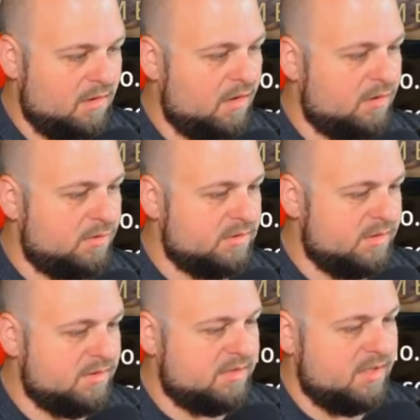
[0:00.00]
oh,
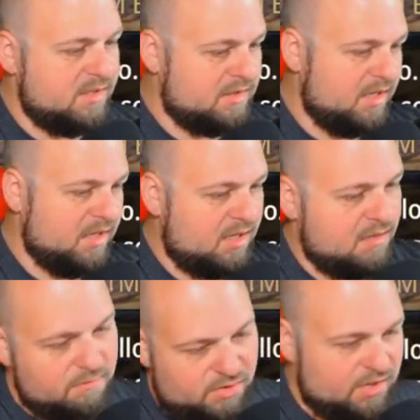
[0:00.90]
so let's see. He said,
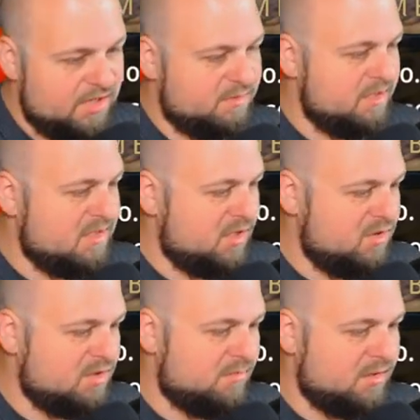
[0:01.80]
"Mother asked me to tell
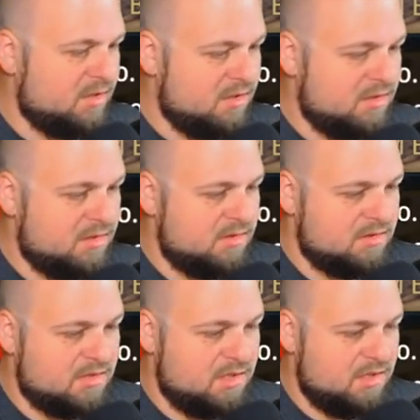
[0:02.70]
you something."
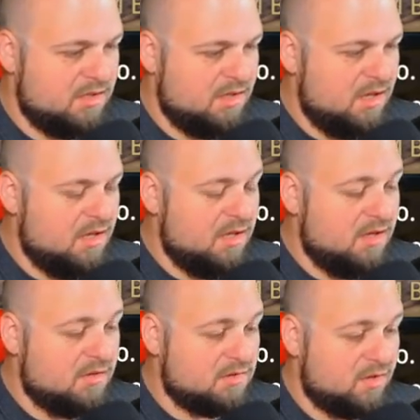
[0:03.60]
See,
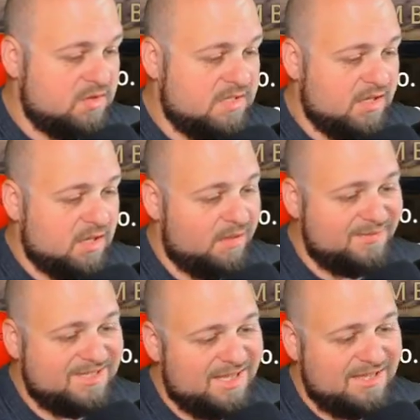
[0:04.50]
so you see, um,
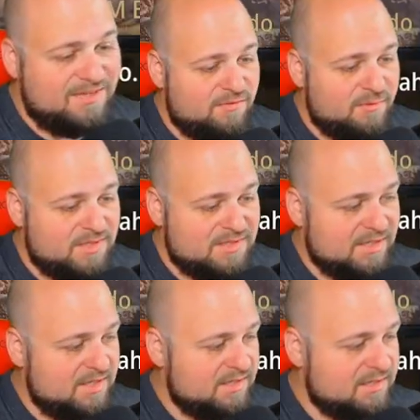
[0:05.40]
it's not for me to
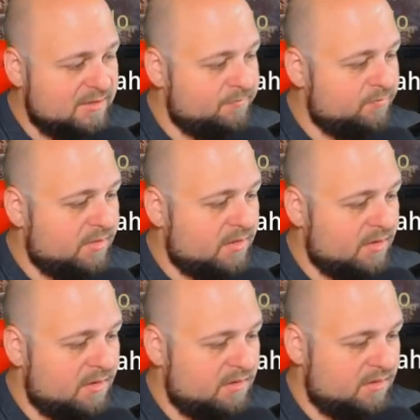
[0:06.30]
say this.
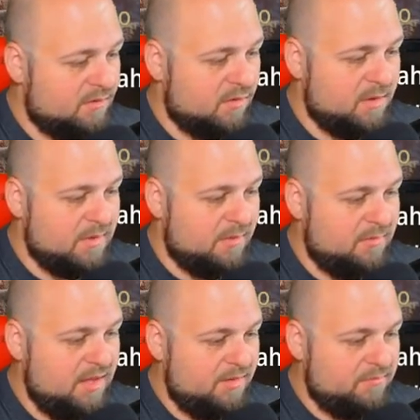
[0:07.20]
Don't worry about
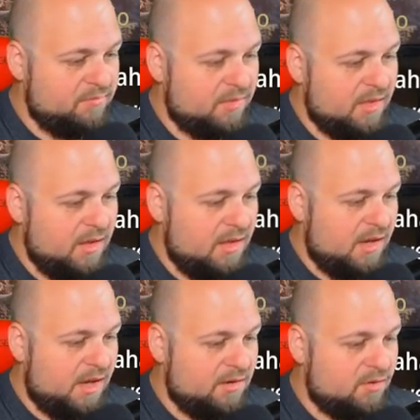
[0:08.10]
me.
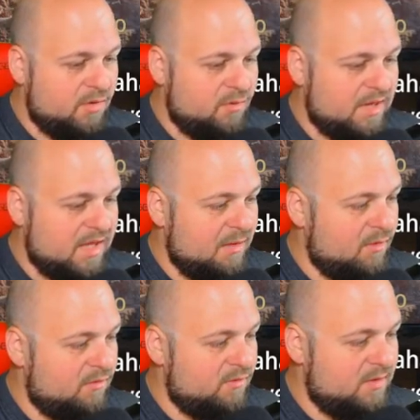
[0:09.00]
I don't know what came
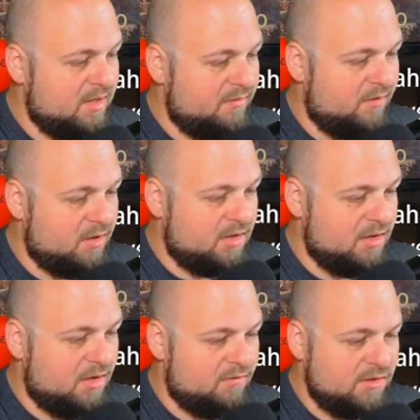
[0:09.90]
over me. I've fallen
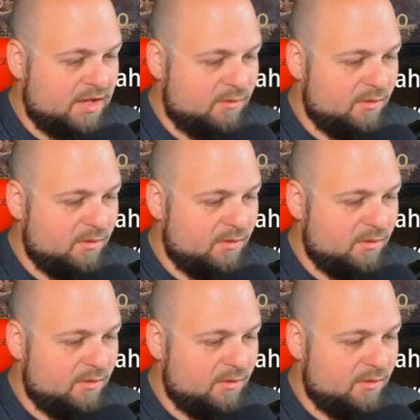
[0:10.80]
in love with that